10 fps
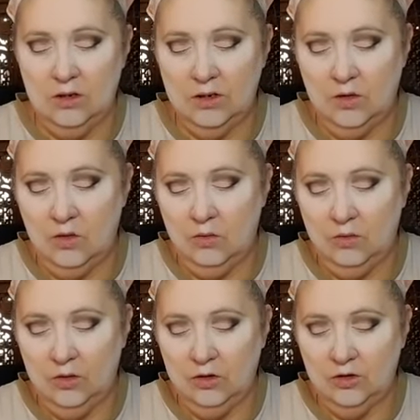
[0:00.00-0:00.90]
So I'm
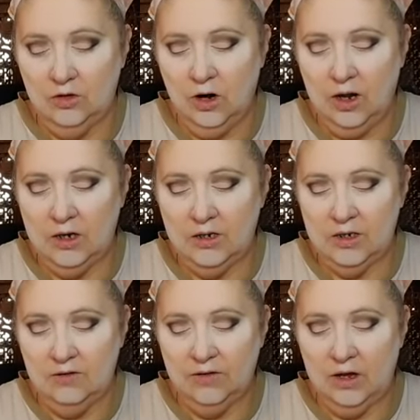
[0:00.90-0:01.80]
going to try to
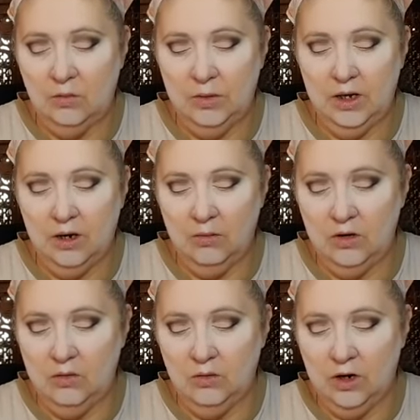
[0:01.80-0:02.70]
see if that'll pick up
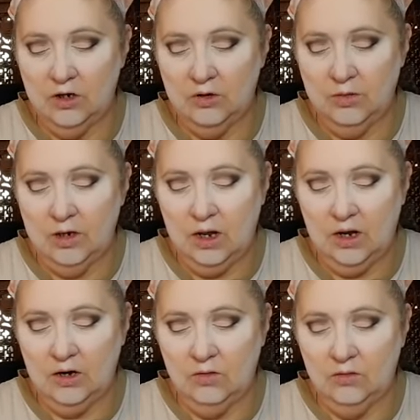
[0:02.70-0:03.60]
on the brush, but
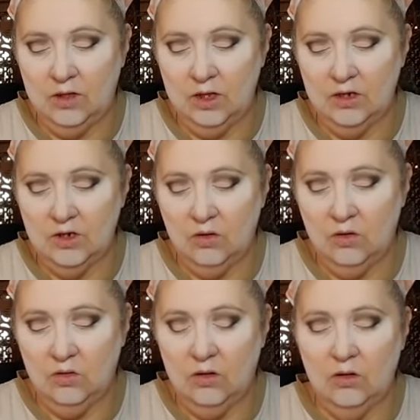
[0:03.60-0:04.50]
I don't think so.